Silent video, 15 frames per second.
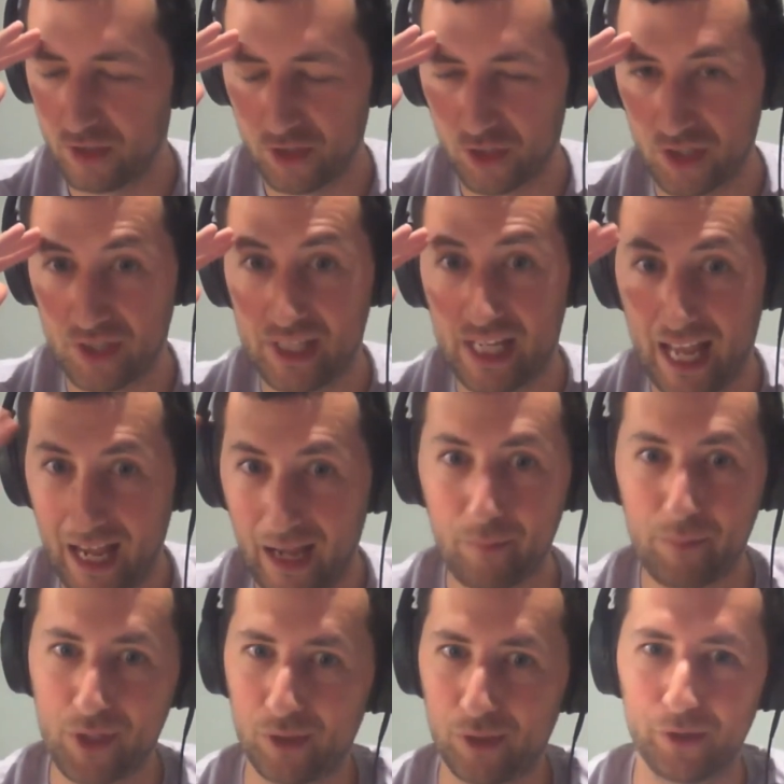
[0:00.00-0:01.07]
just
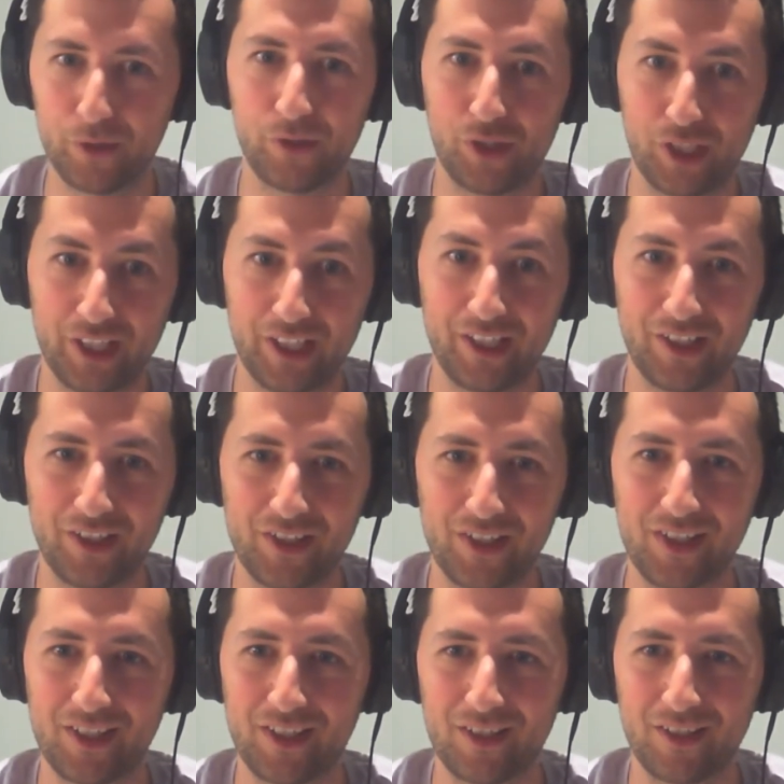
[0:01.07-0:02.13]
absolute
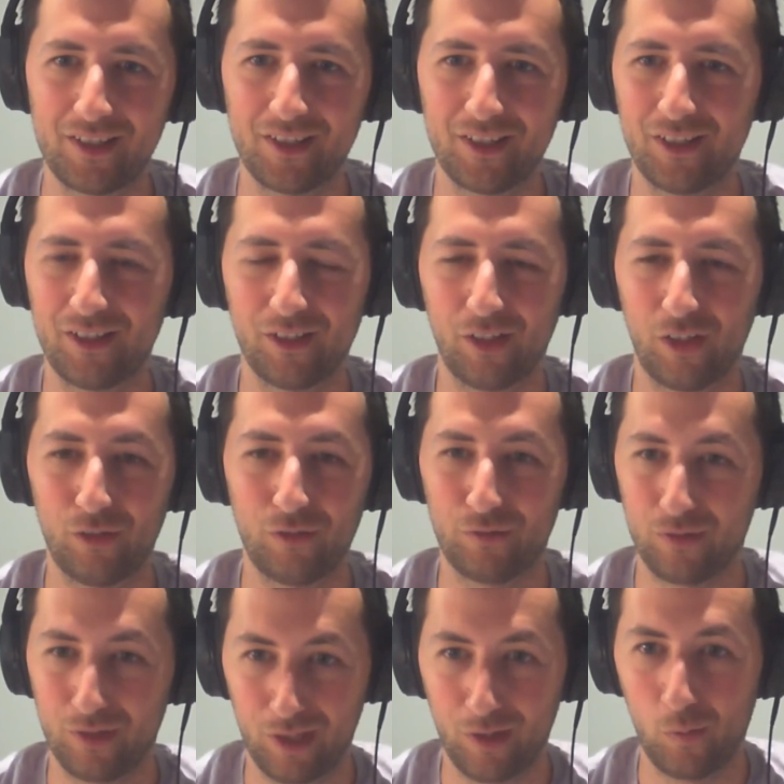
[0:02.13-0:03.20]
genius
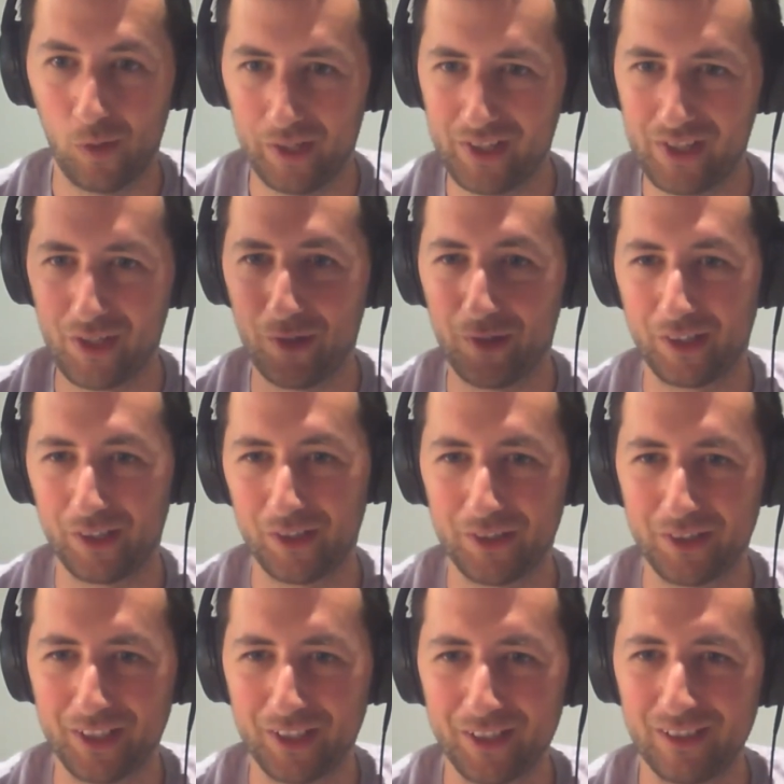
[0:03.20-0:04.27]
of what is going
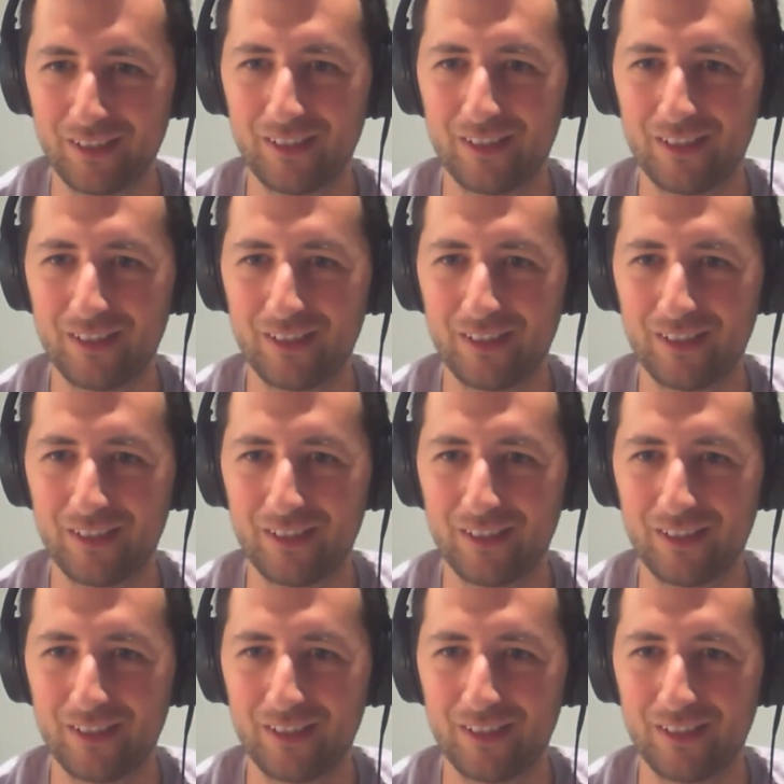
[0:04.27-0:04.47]
on there.